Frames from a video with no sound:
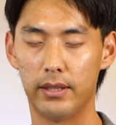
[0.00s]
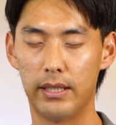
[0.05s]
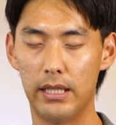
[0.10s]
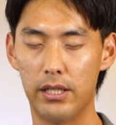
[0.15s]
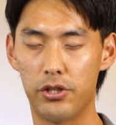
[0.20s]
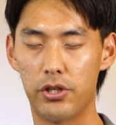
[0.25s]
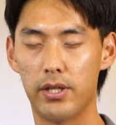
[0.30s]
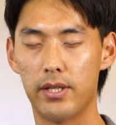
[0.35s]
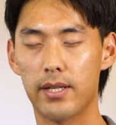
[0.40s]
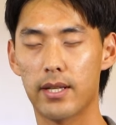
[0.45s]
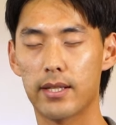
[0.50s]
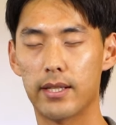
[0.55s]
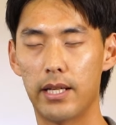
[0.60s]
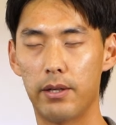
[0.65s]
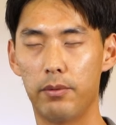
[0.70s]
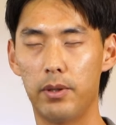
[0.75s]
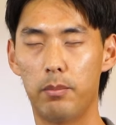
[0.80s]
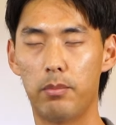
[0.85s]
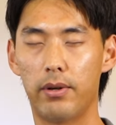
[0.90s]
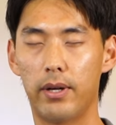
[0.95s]
In Jesus'
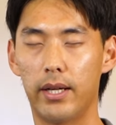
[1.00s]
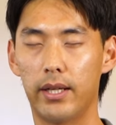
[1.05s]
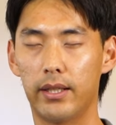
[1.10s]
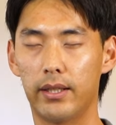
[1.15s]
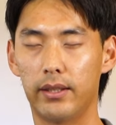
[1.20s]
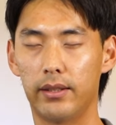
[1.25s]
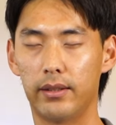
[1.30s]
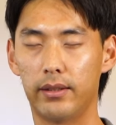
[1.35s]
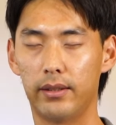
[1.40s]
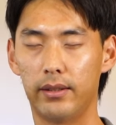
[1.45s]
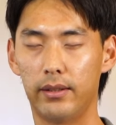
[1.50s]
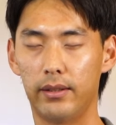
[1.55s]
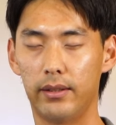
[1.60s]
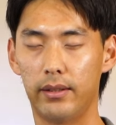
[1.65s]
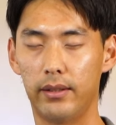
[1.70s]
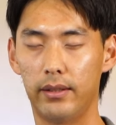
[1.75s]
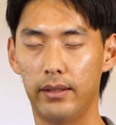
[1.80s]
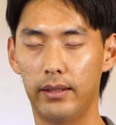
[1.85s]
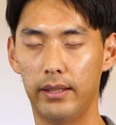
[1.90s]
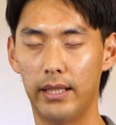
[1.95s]
name we pray.
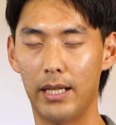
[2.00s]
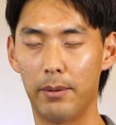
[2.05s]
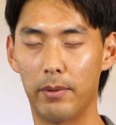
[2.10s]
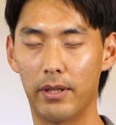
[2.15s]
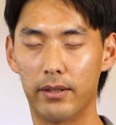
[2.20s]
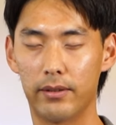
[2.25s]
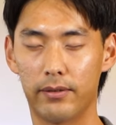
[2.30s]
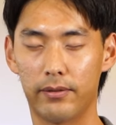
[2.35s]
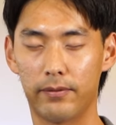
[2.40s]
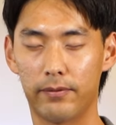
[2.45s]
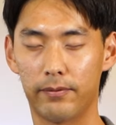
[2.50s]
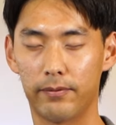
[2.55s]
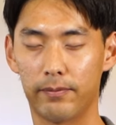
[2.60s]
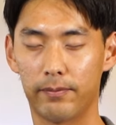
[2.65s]
Amen.